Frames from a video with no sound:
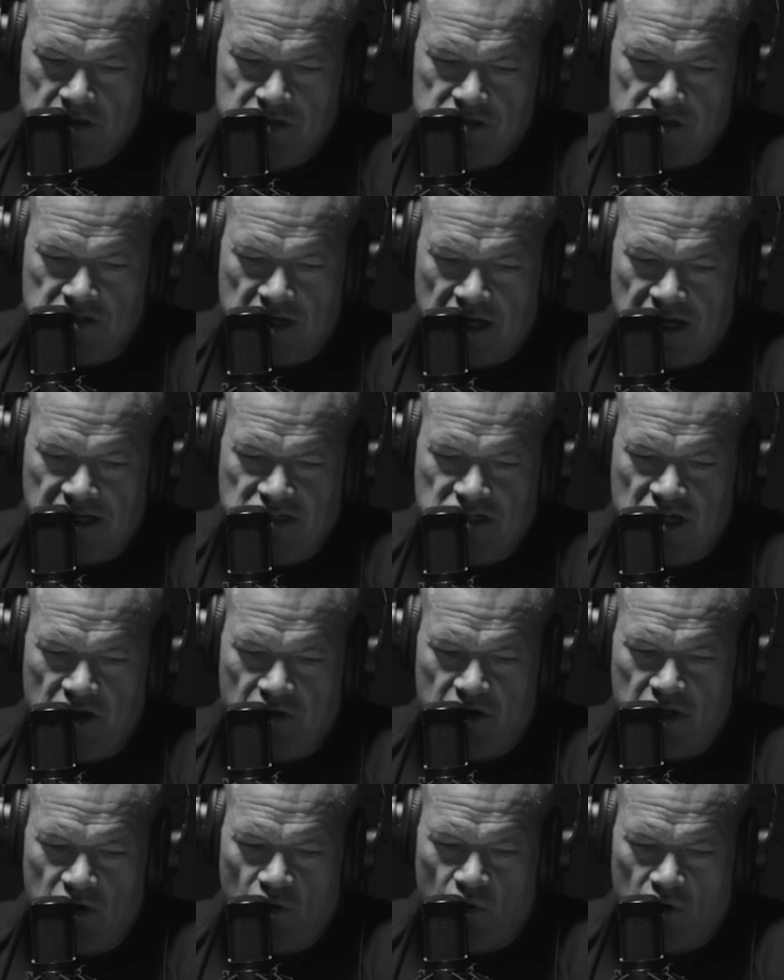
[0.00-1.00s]
She's got a
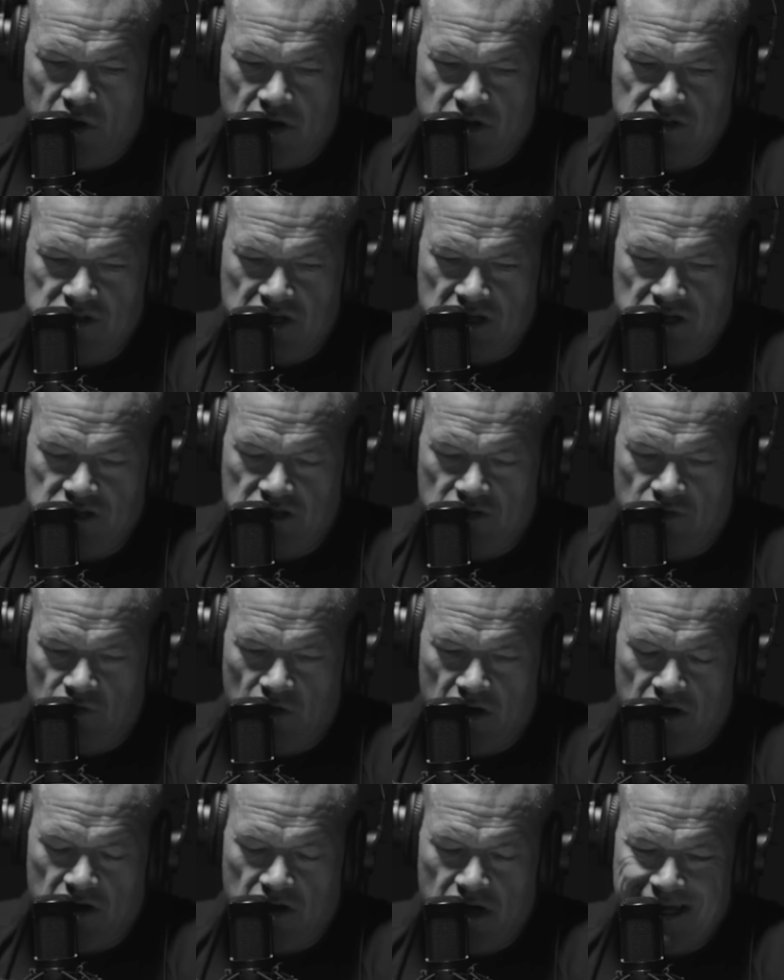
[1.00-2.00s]
charity organization
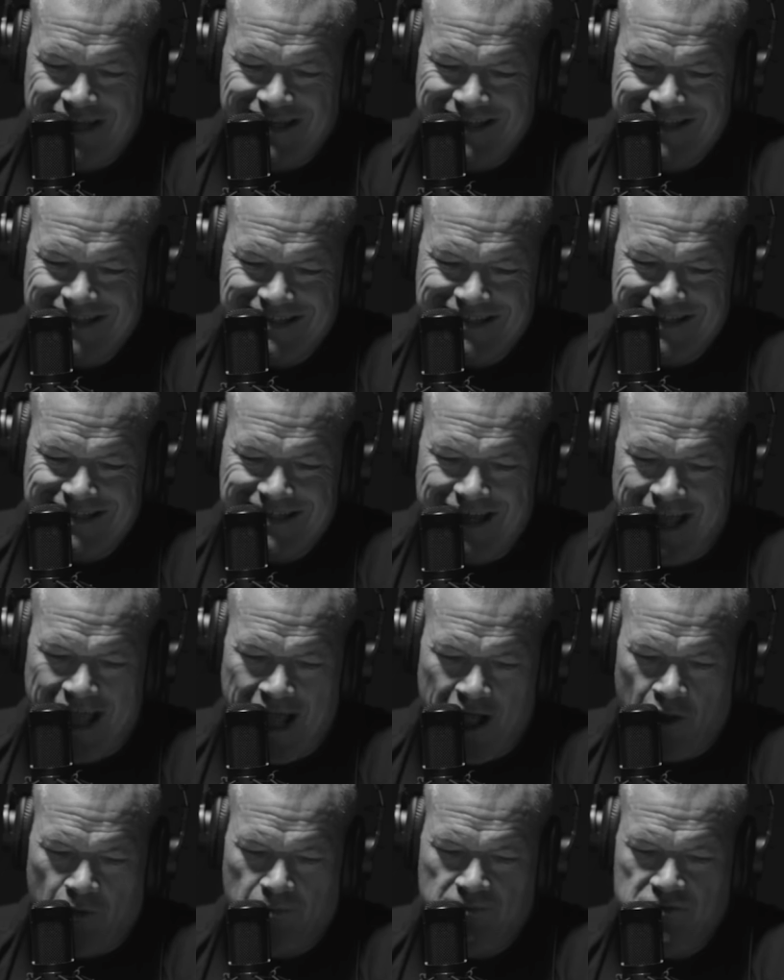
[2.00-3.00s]
where she
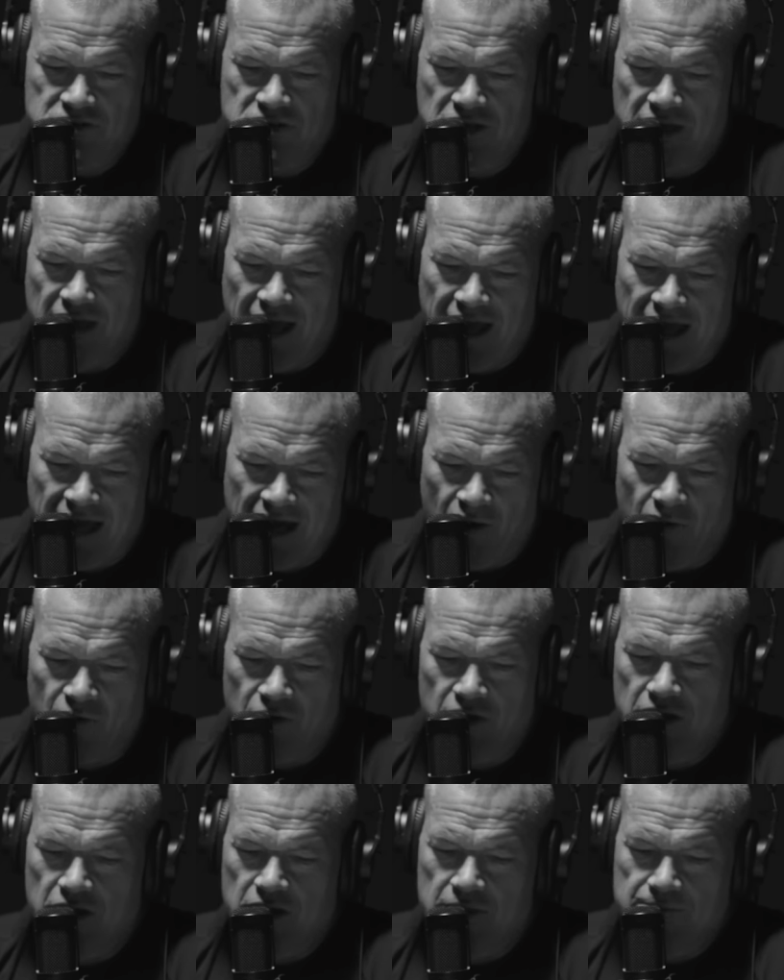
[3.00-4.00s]
helps
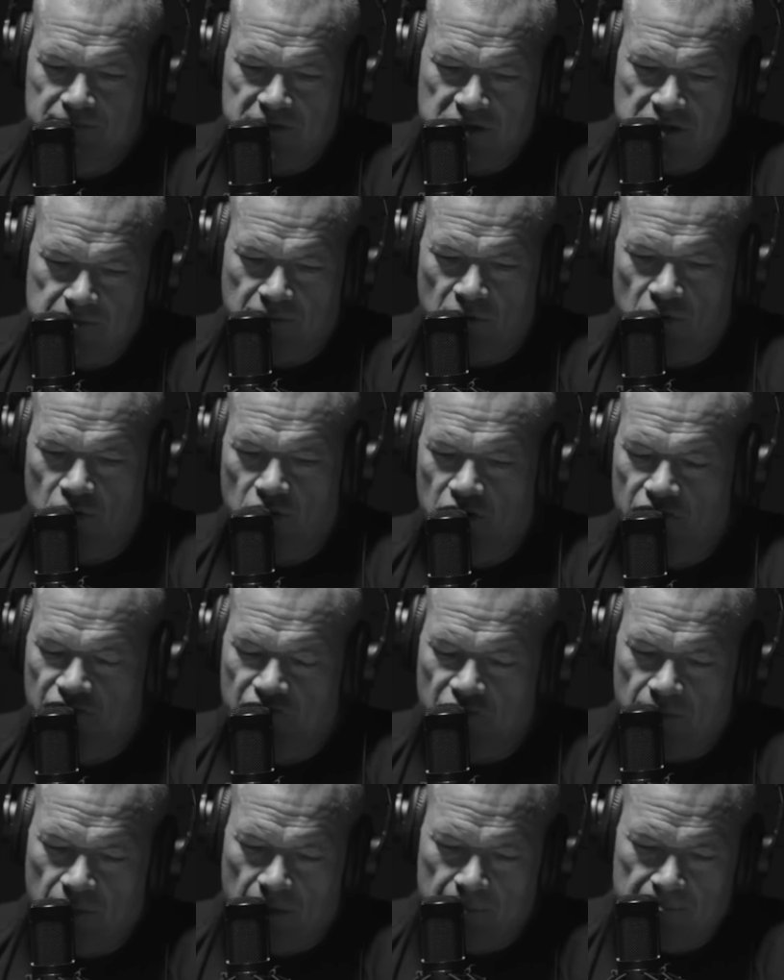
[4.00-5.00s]
out people
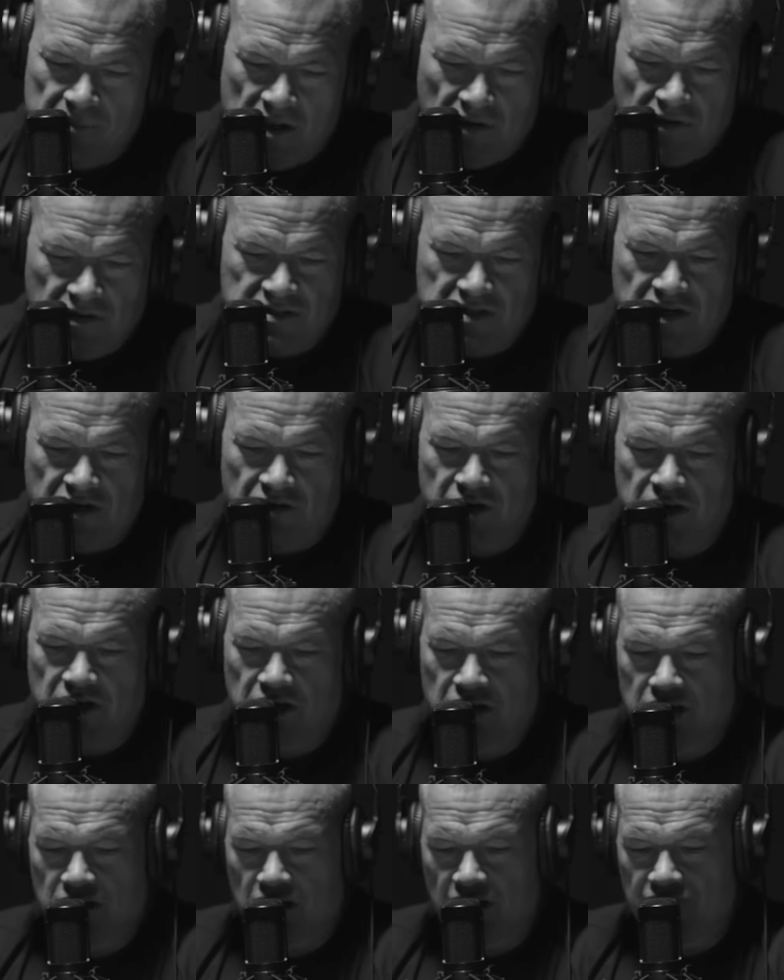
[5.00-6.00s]
from the
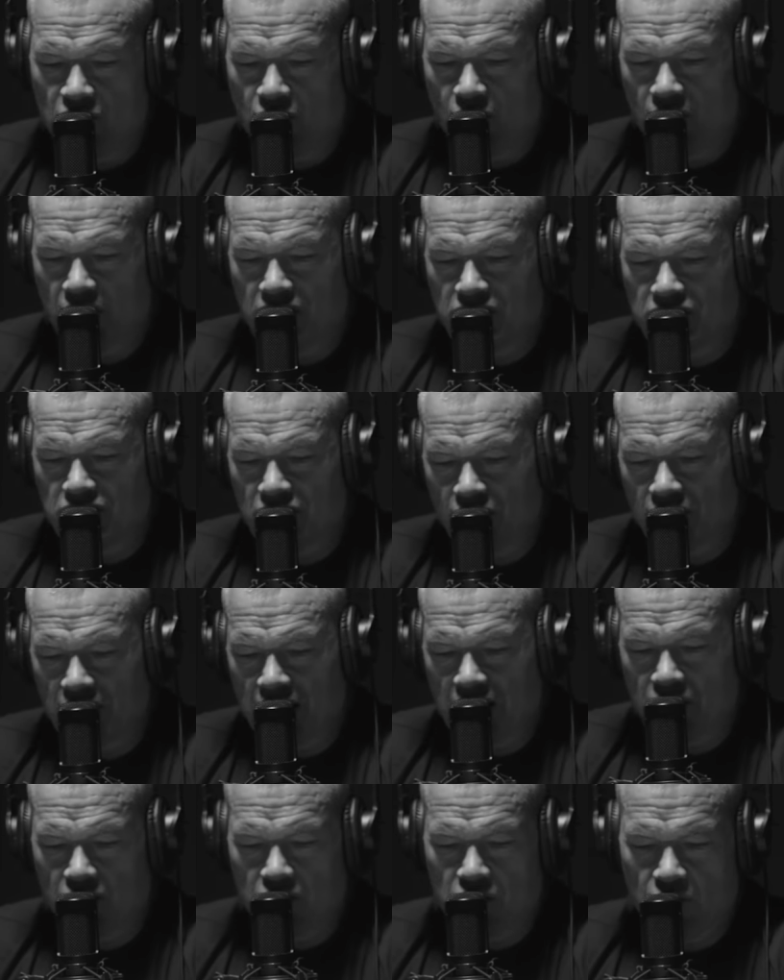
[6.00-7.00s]
military. If you want to
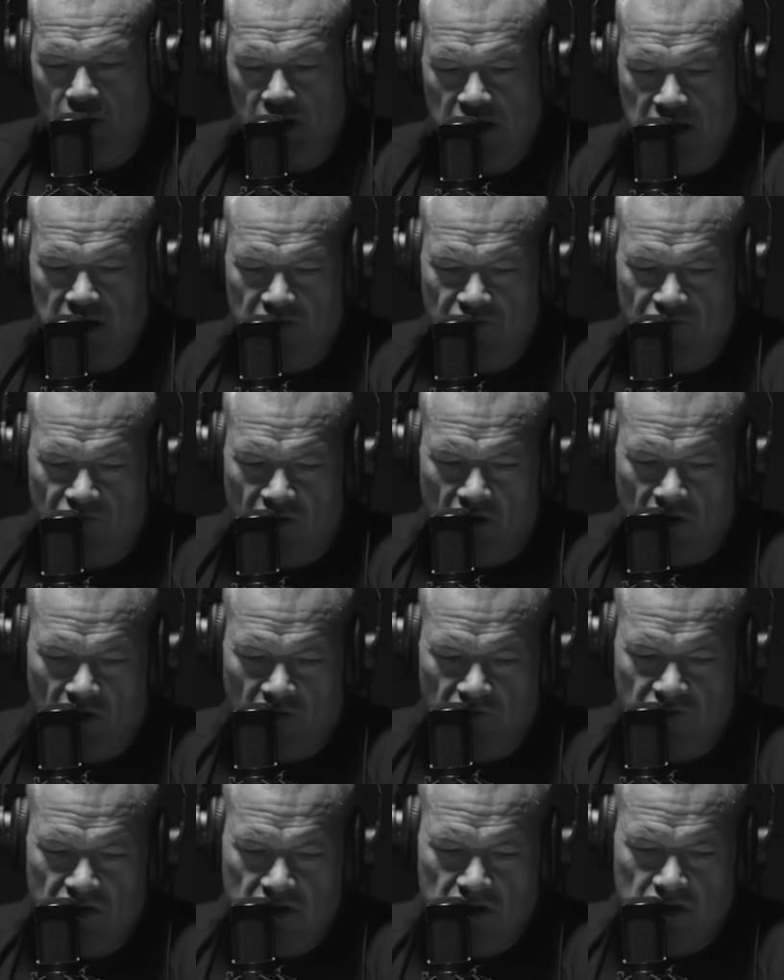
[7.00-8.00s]
donate or you want to get
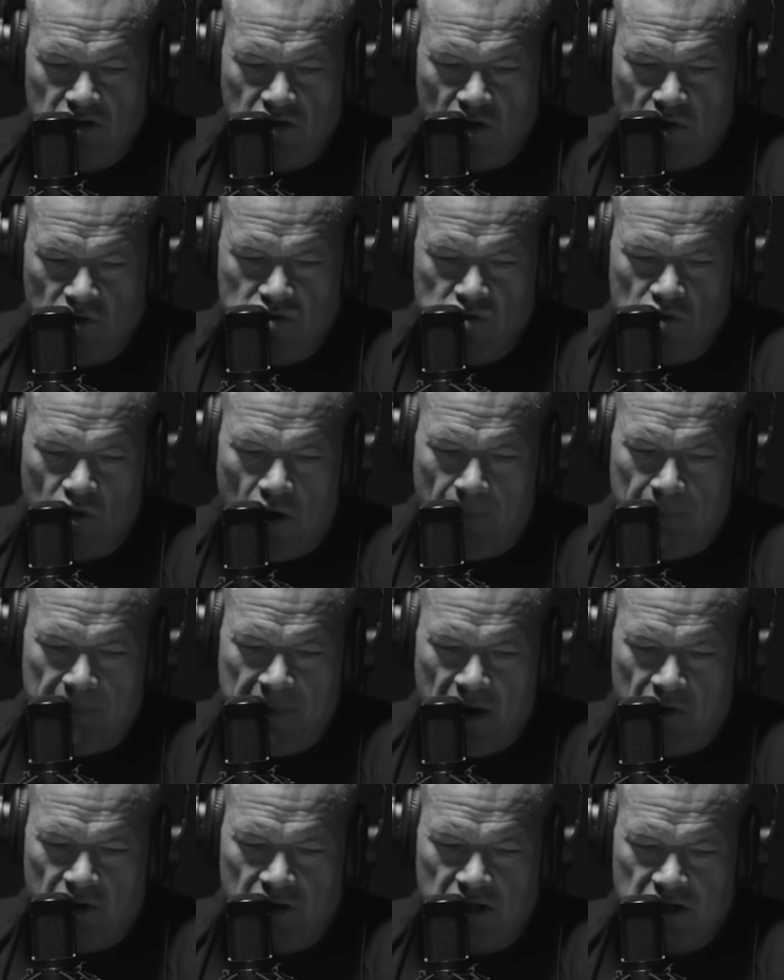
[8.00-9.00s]
involved, go to
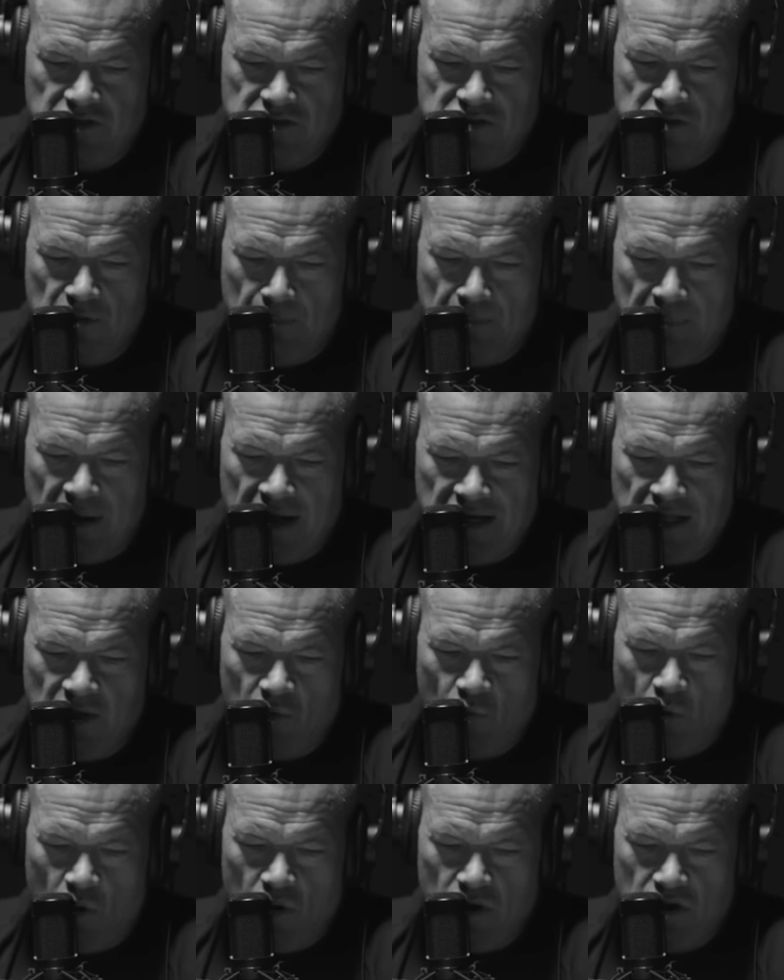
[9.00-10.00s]

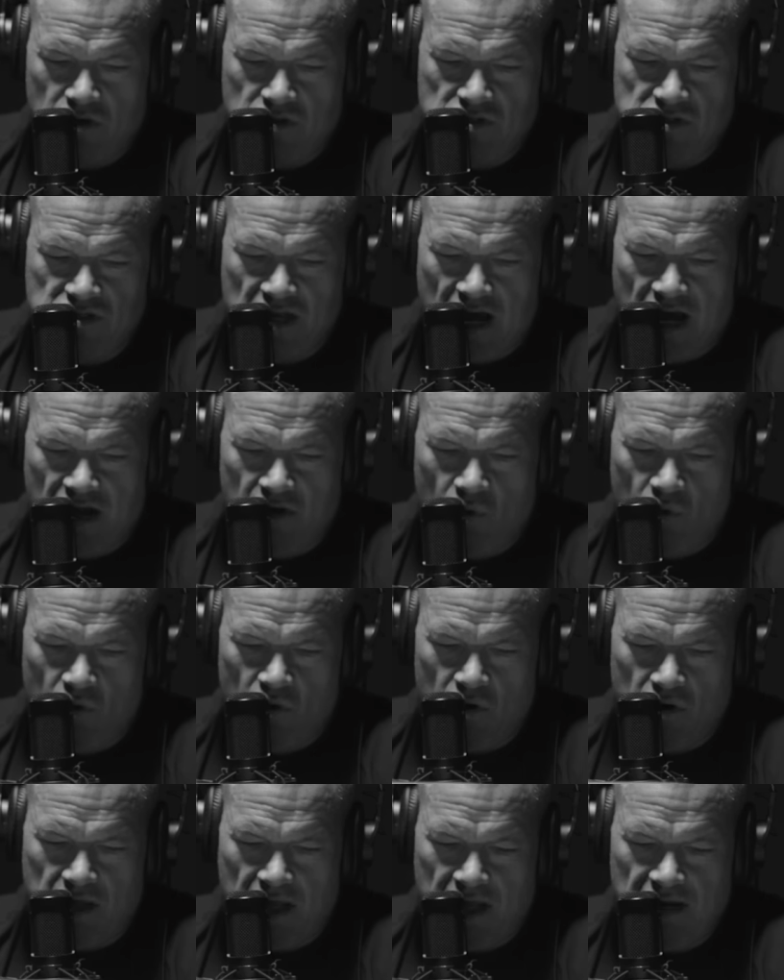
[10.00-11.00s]

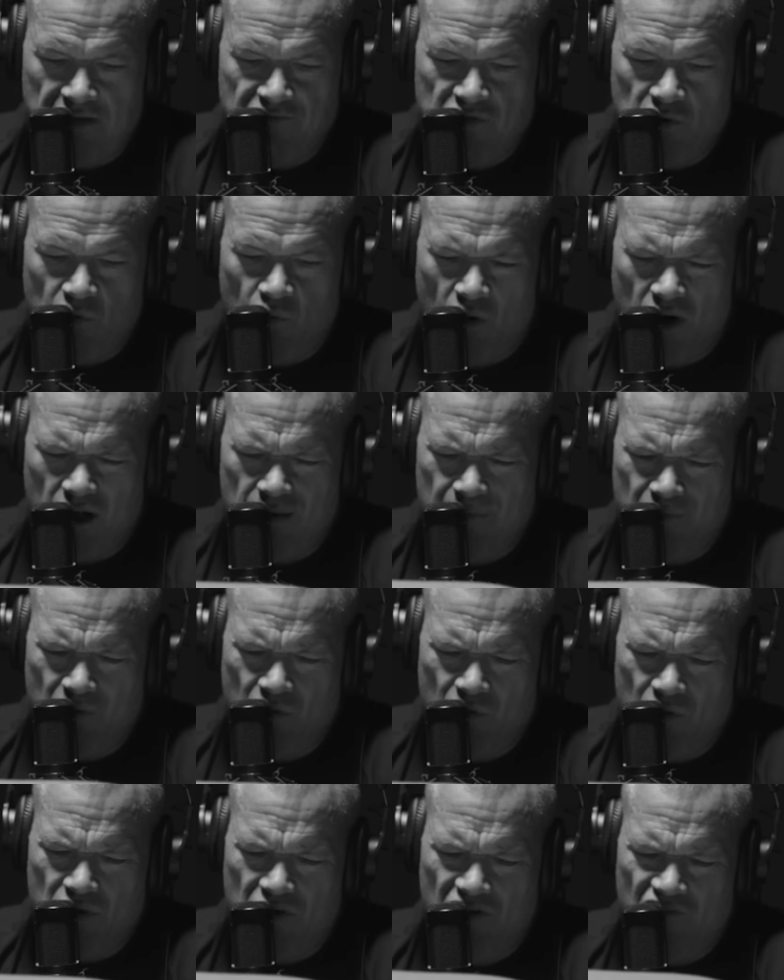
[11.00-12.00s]
americasmightywarriors.org. And if you want
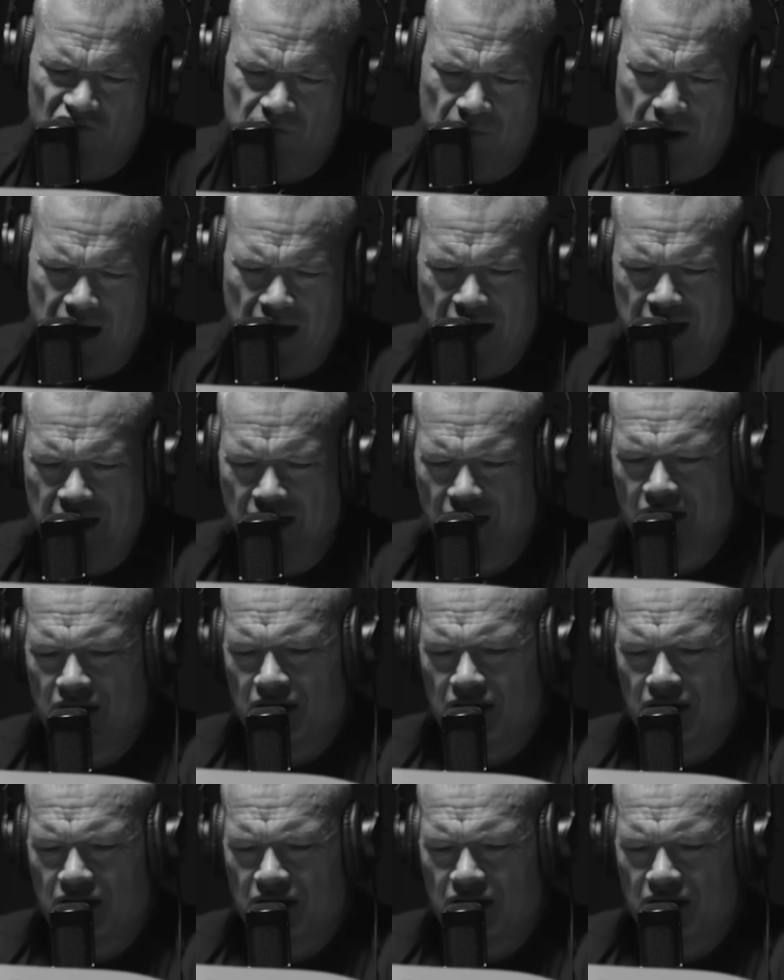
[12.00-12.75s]
more of my